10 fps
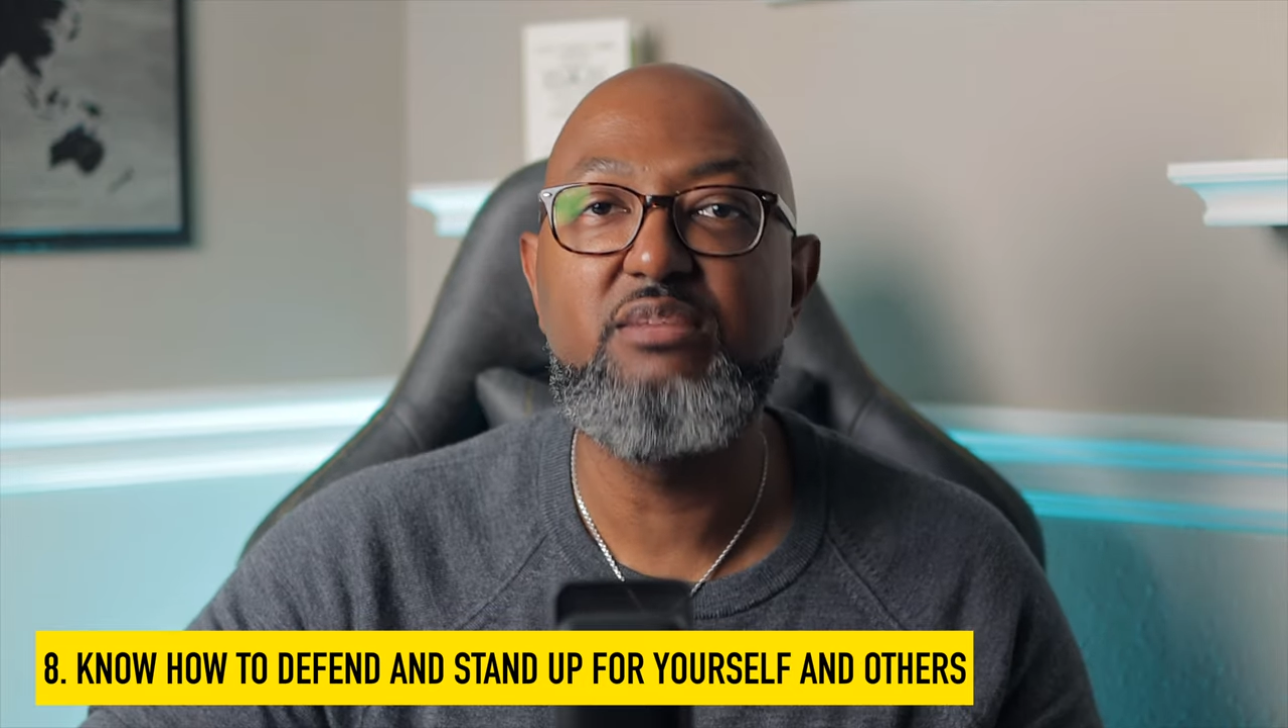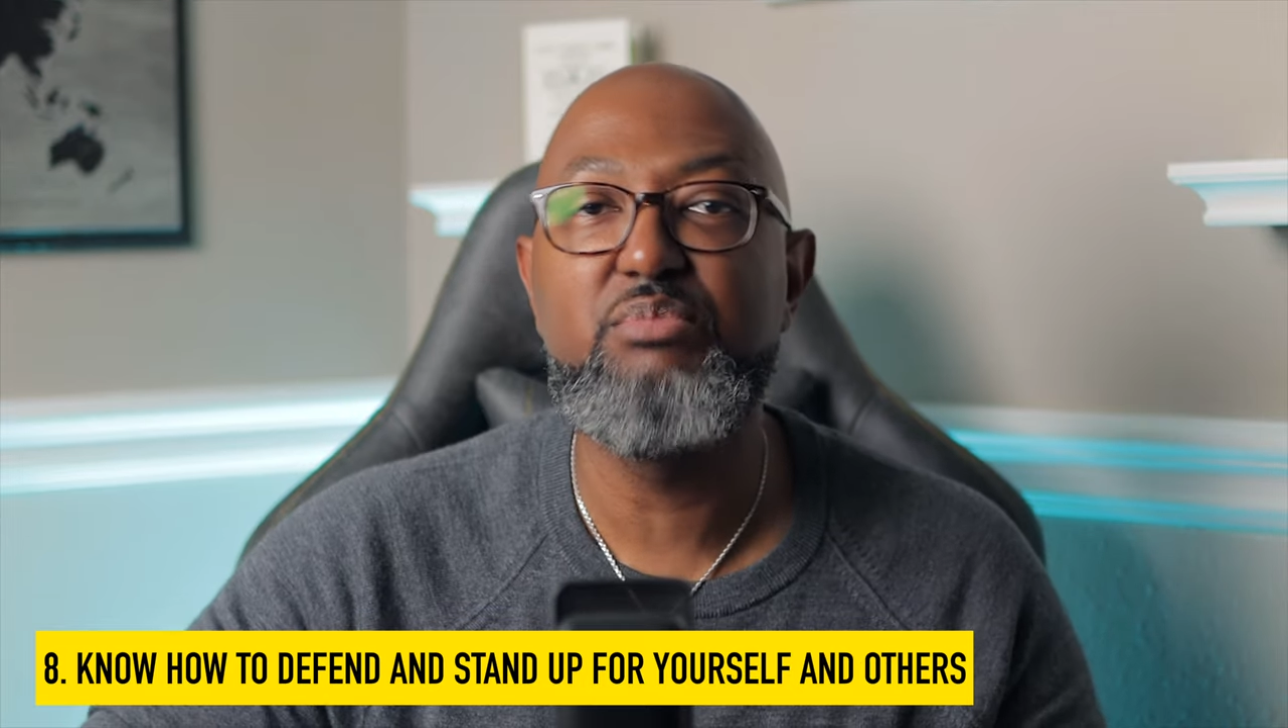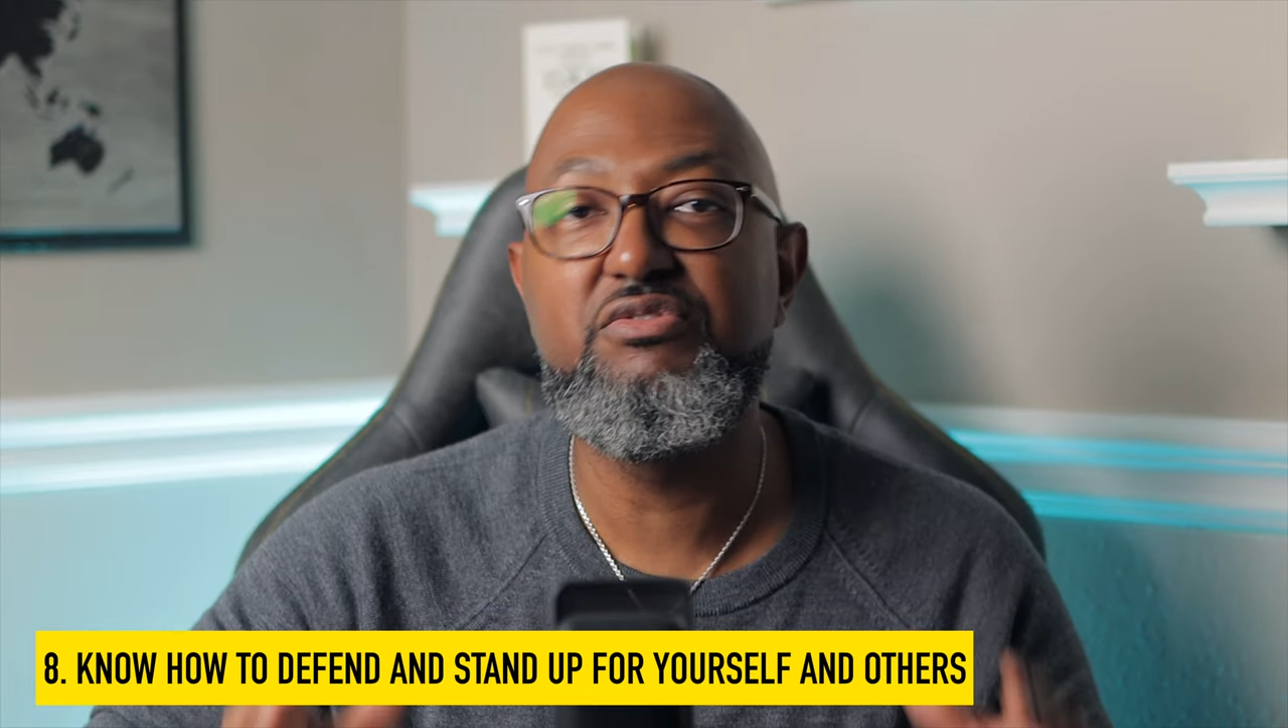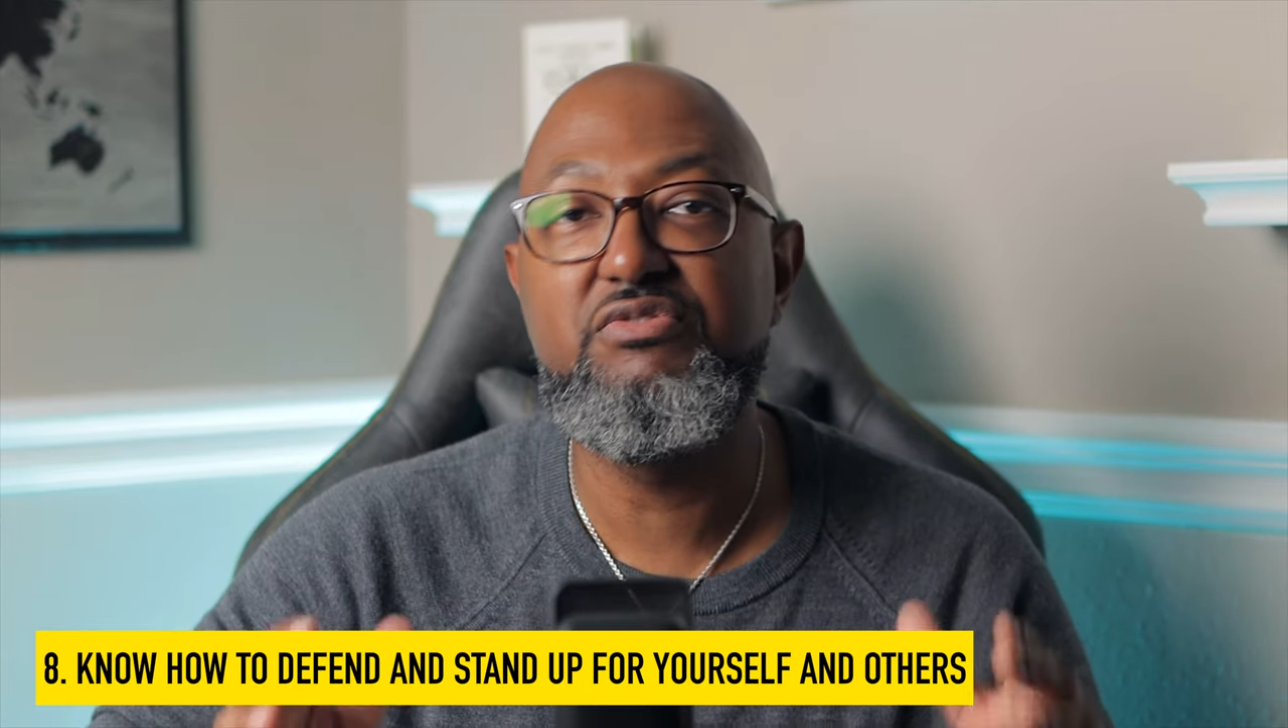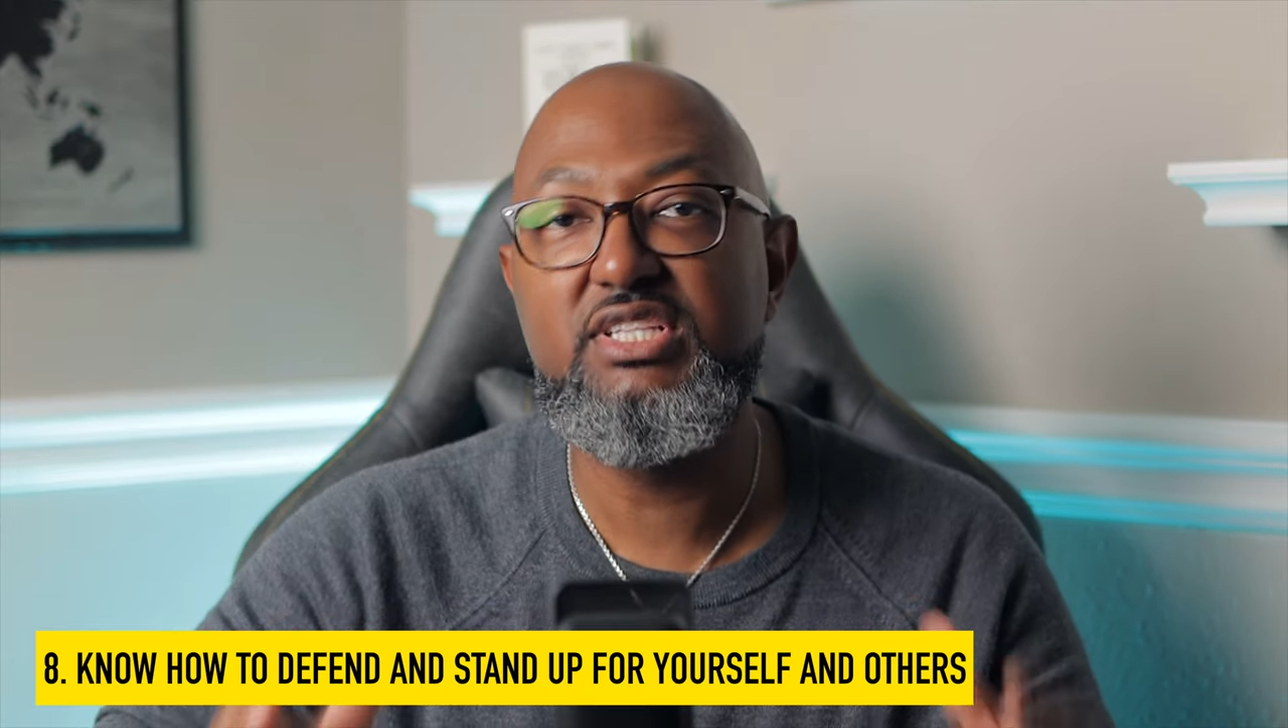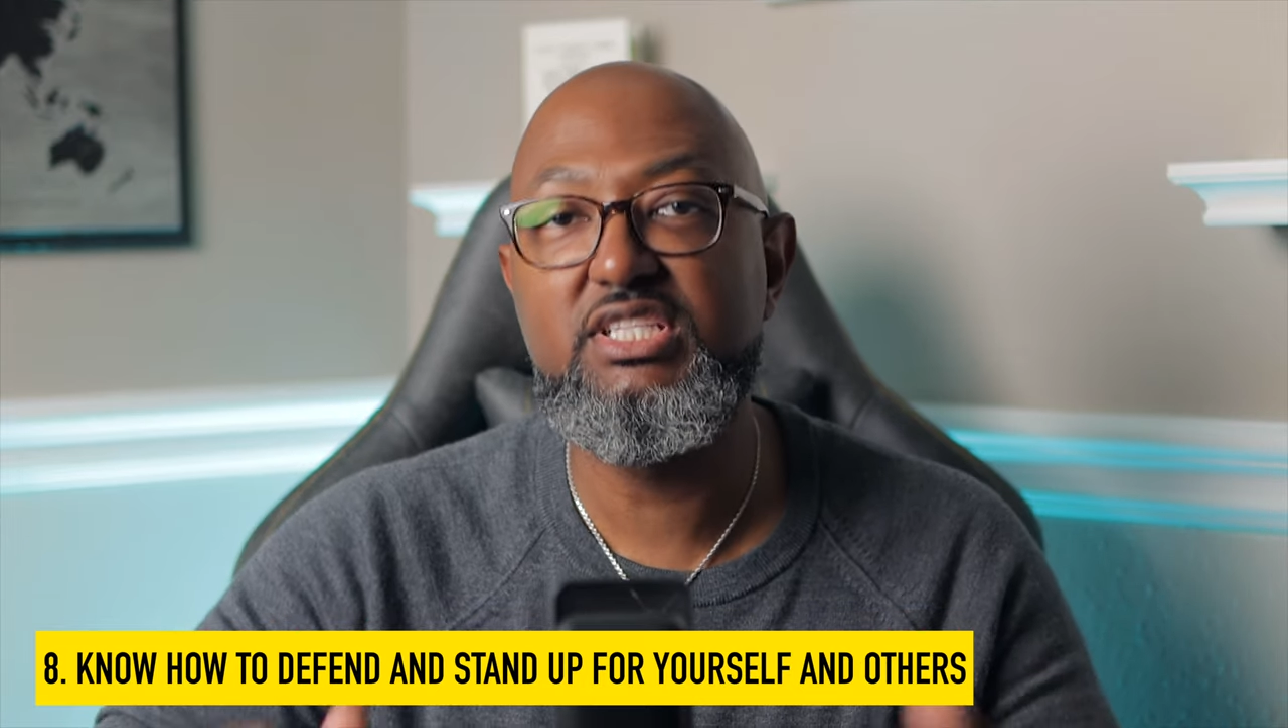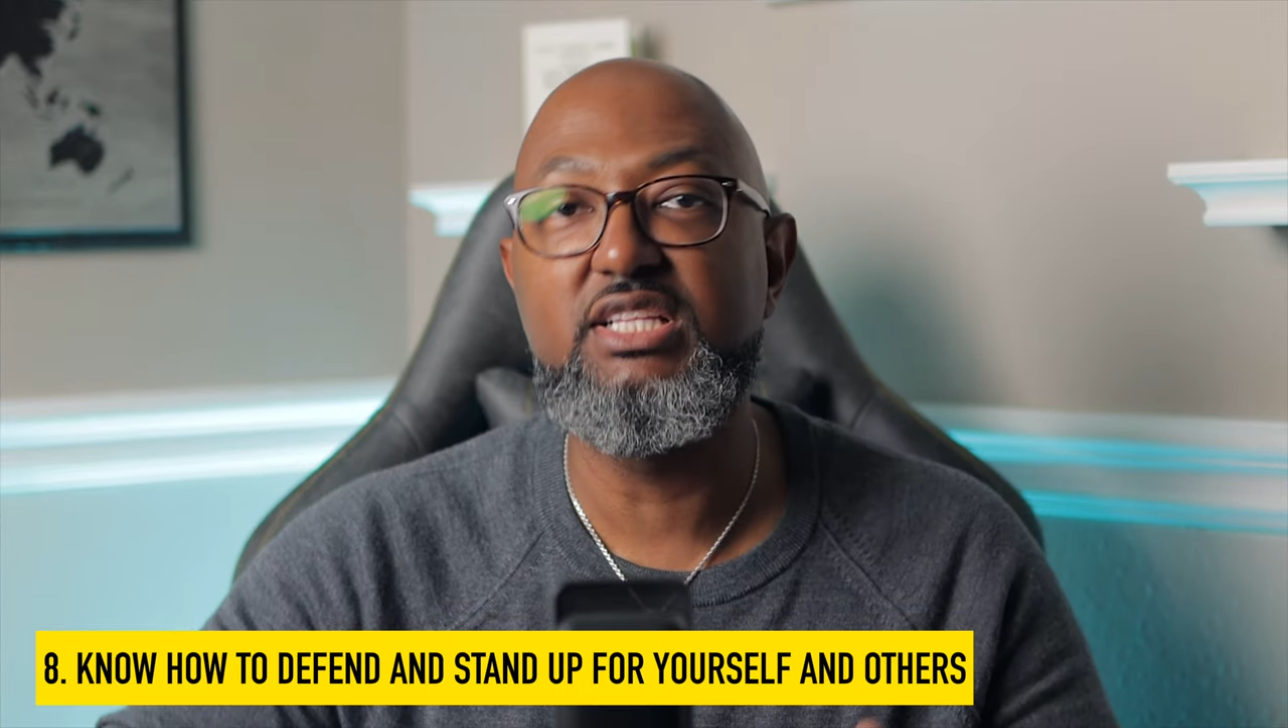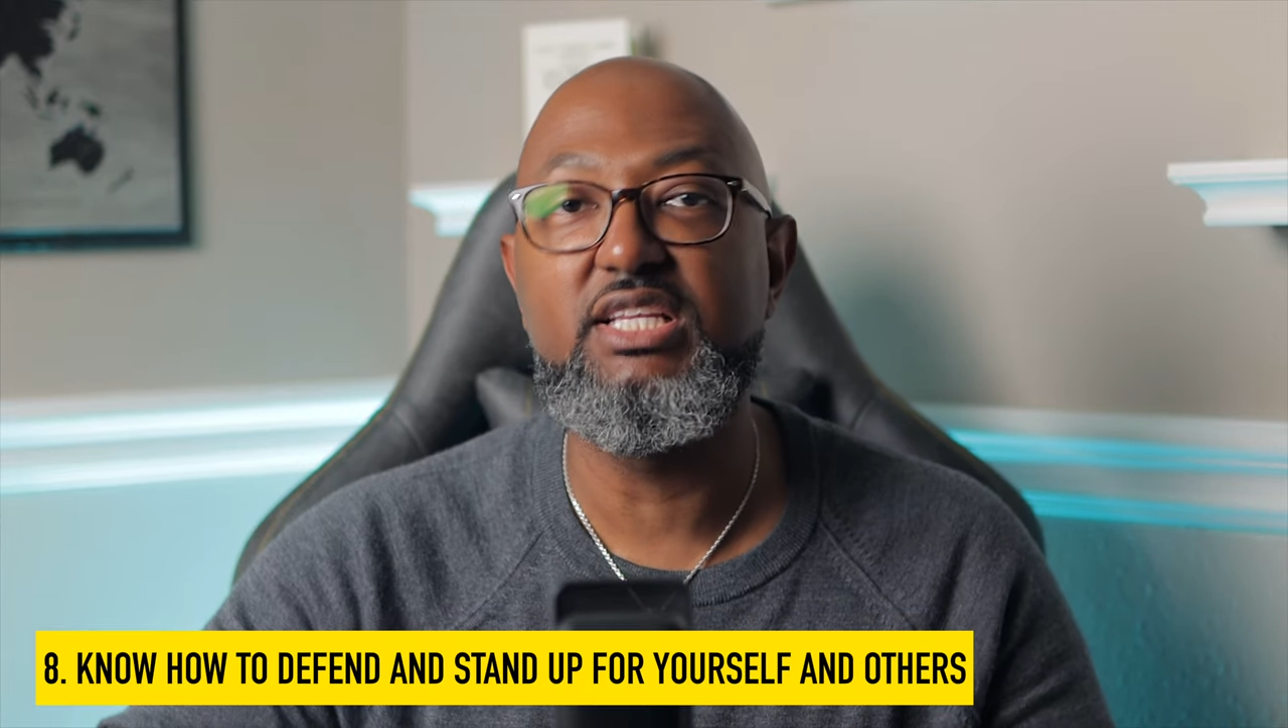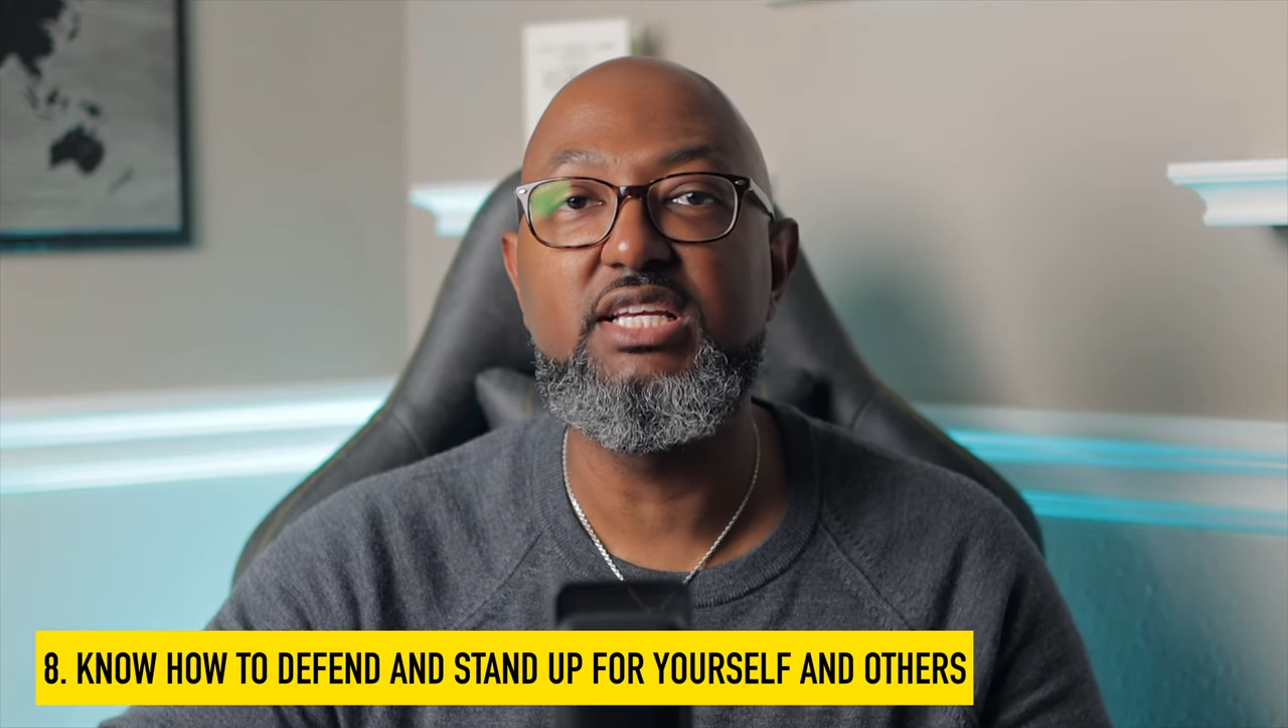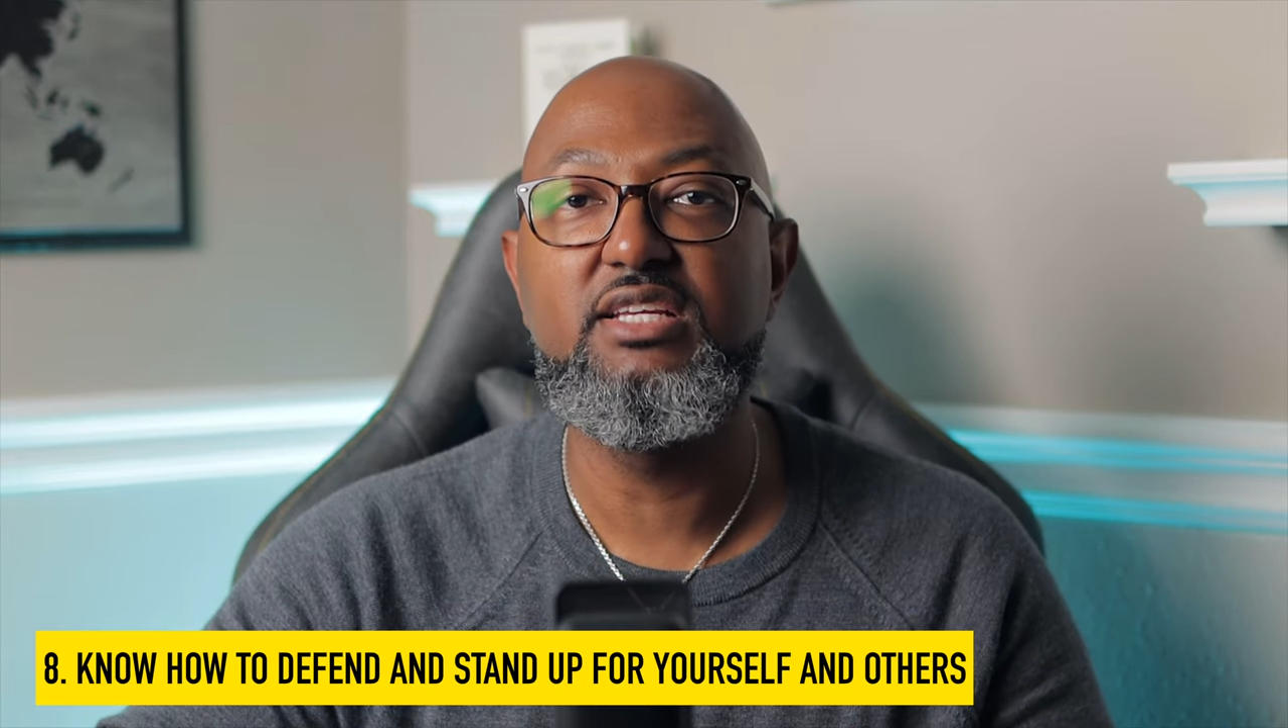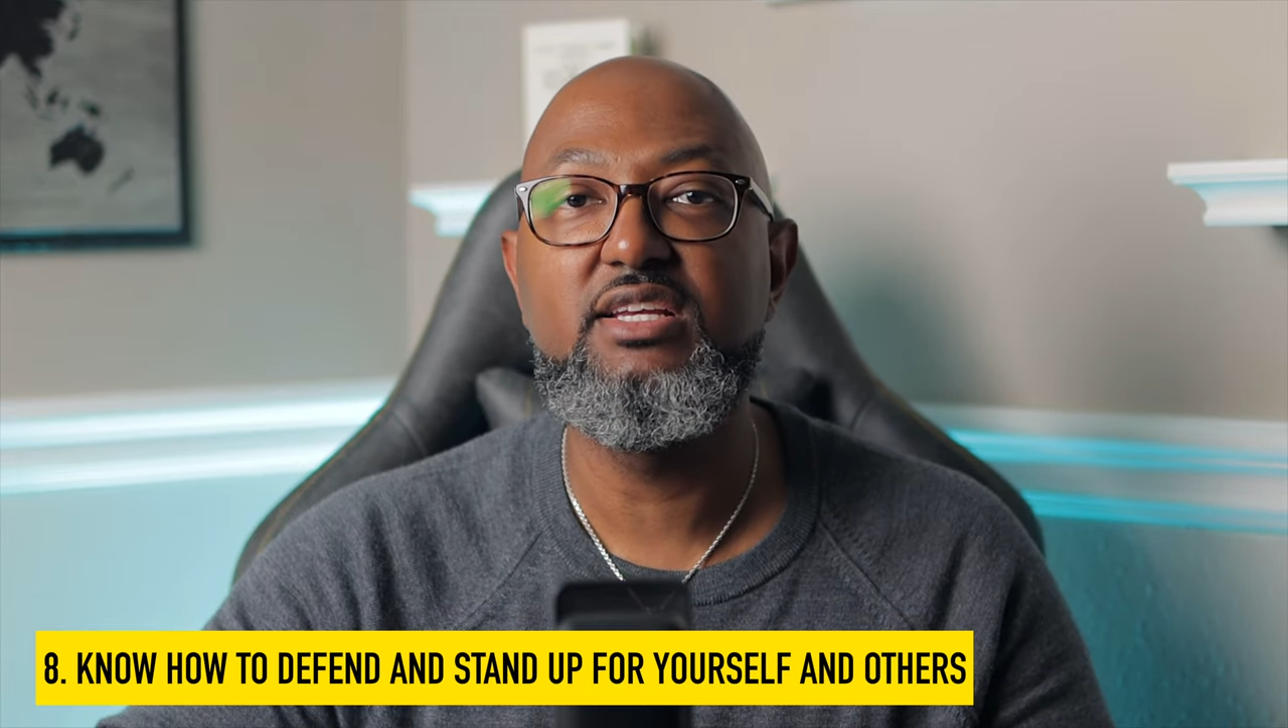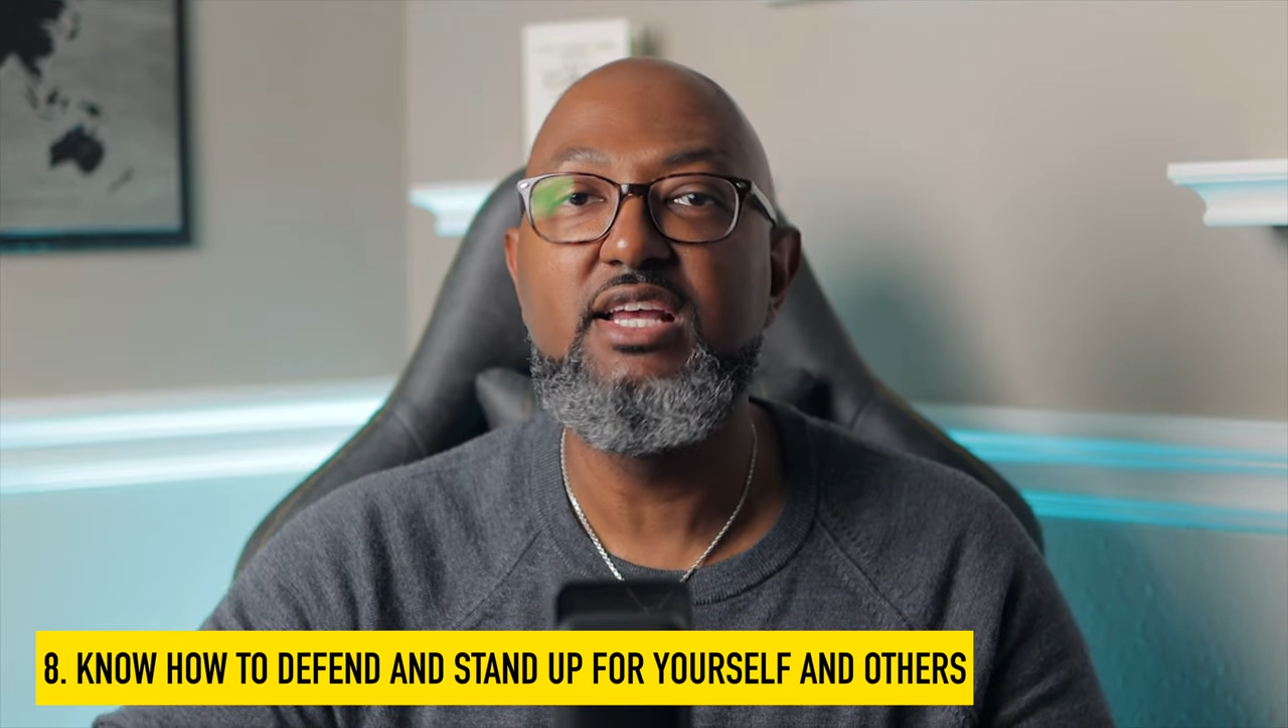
but physically.